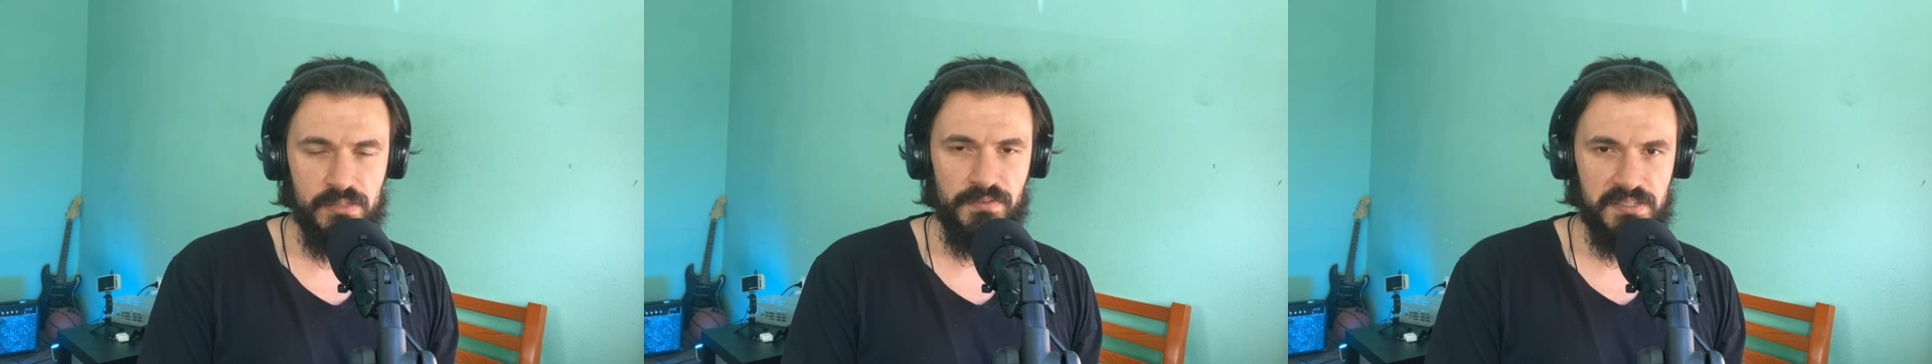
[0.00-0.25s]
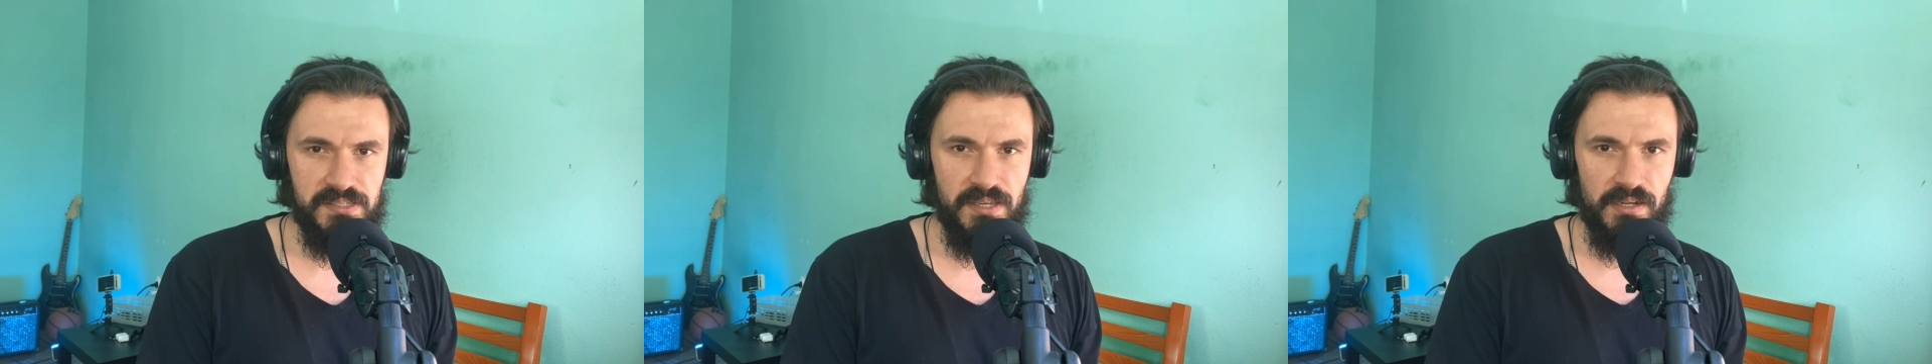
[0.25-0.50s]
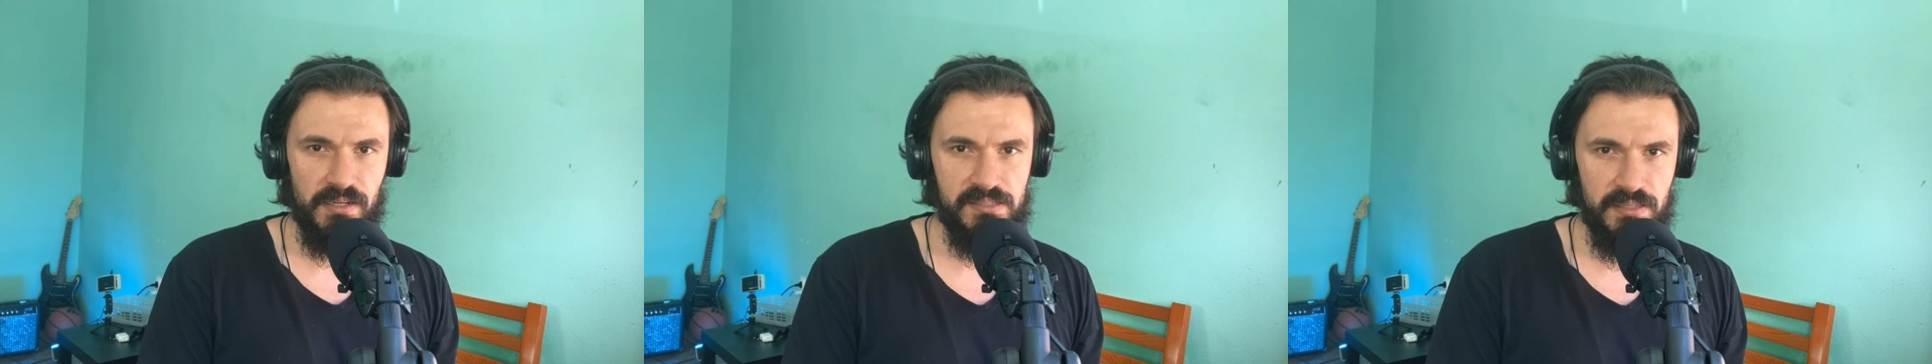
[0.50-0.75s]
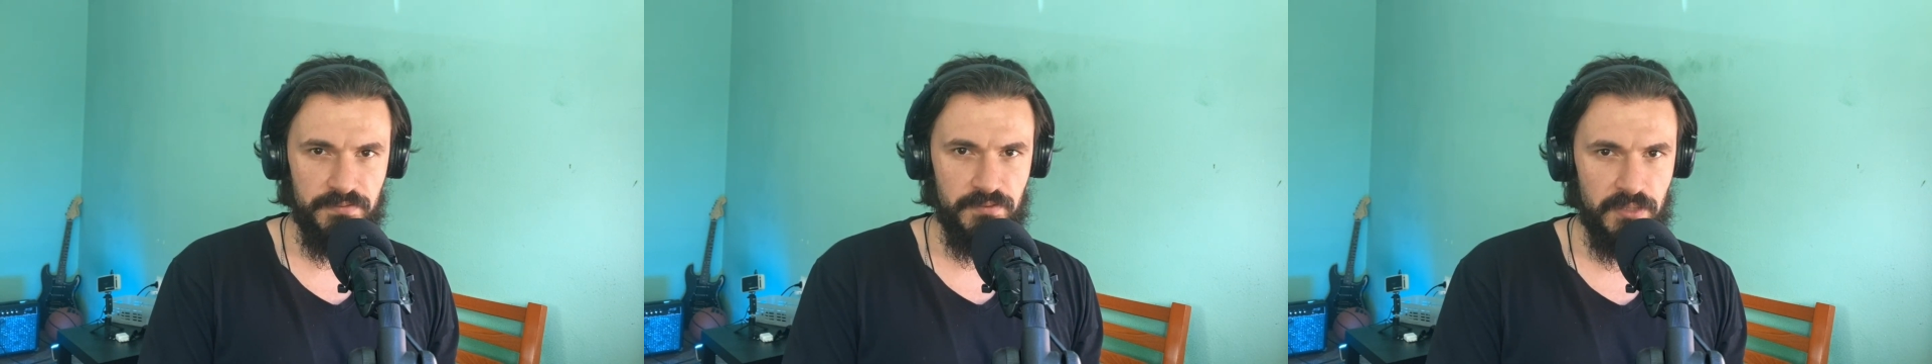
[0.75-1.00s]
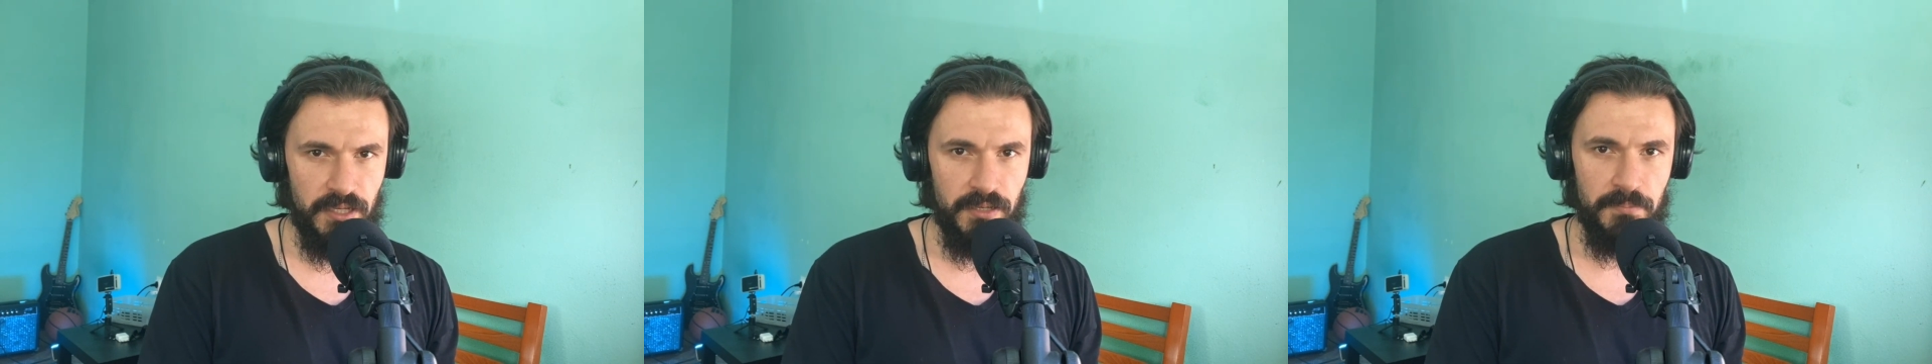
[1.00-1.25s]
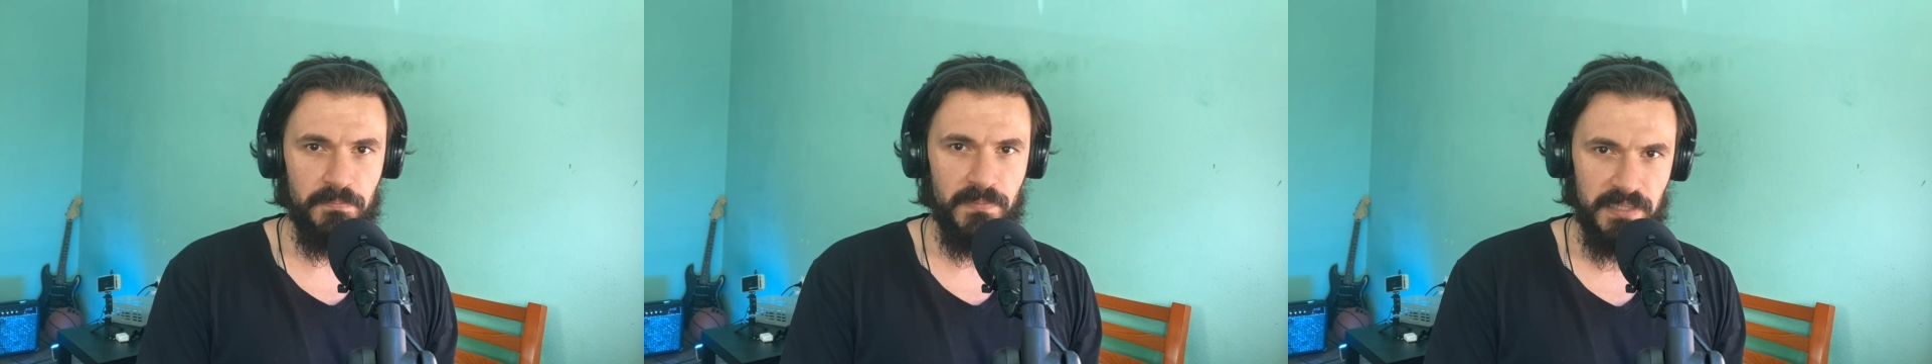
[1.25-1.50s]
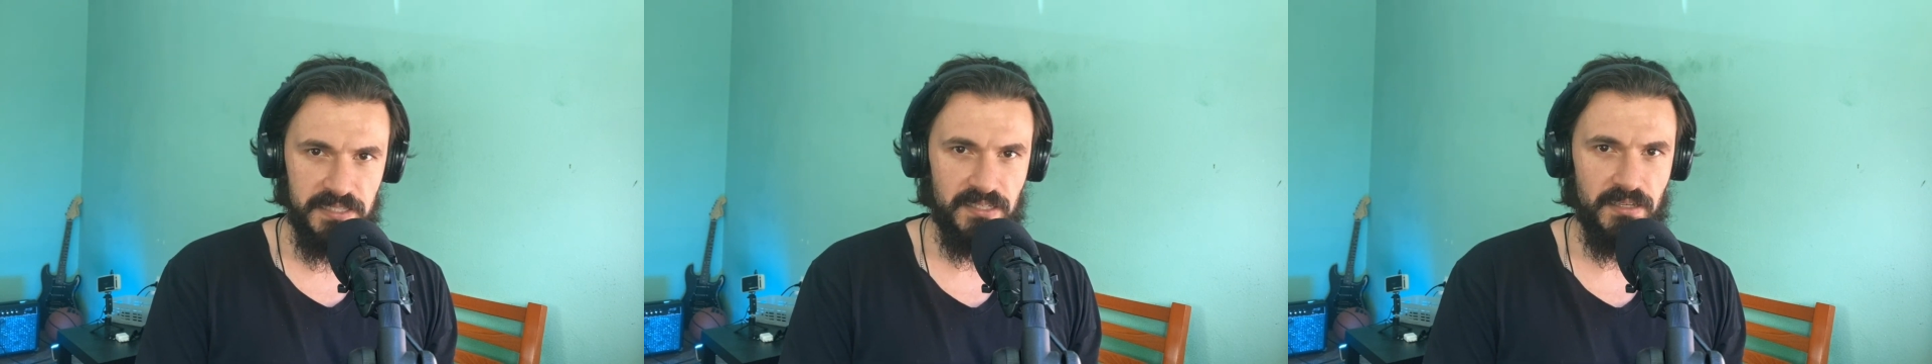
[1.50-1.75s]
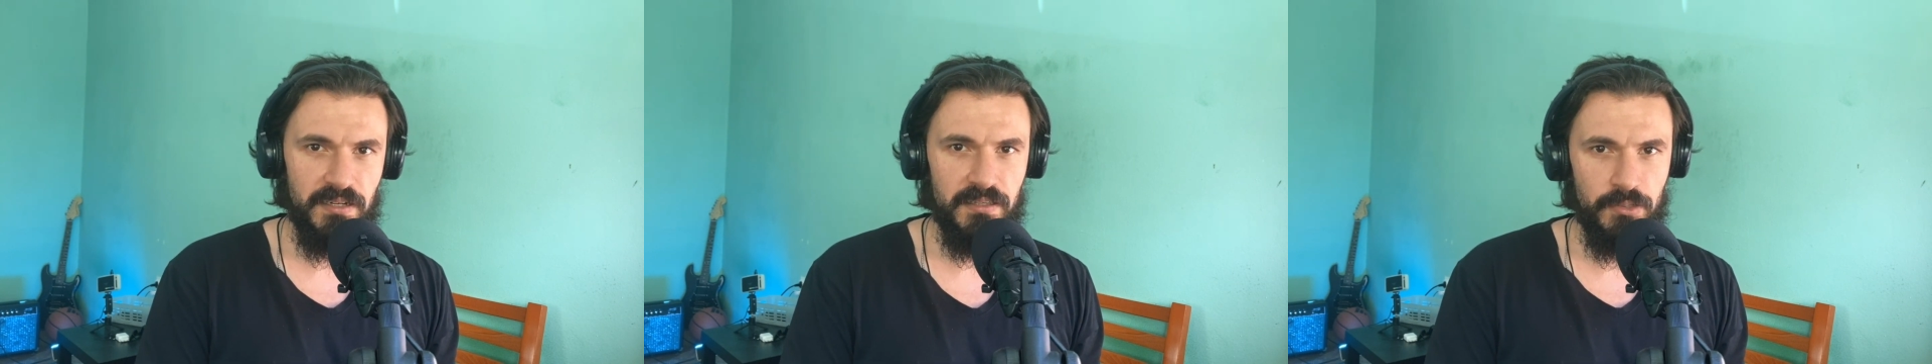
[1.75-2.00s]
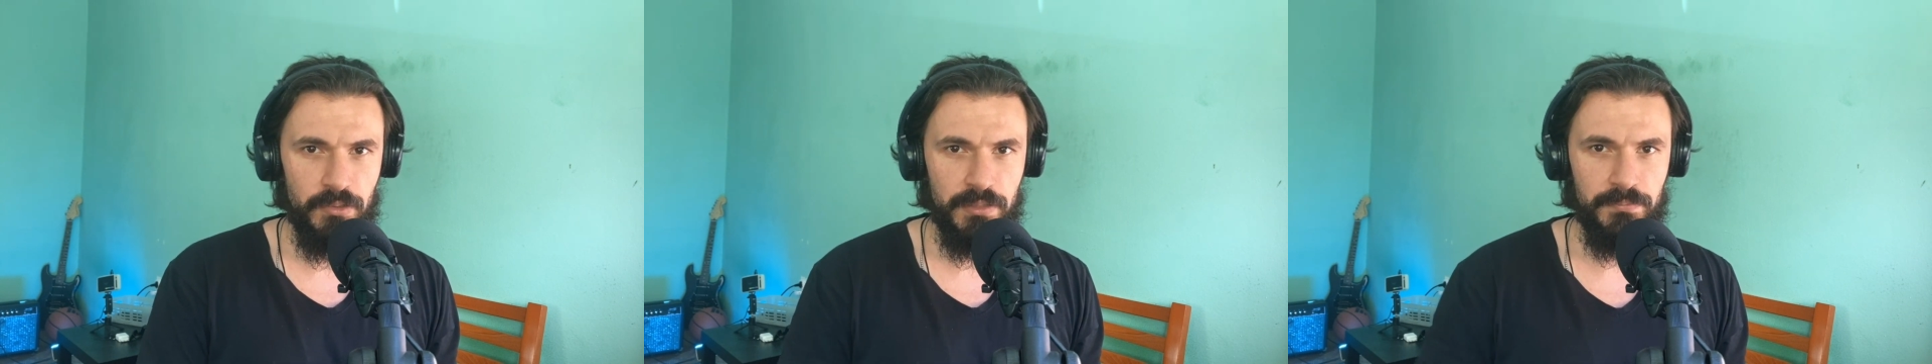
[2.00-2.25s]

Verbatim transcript: of exciting stuff today. Let's get into it.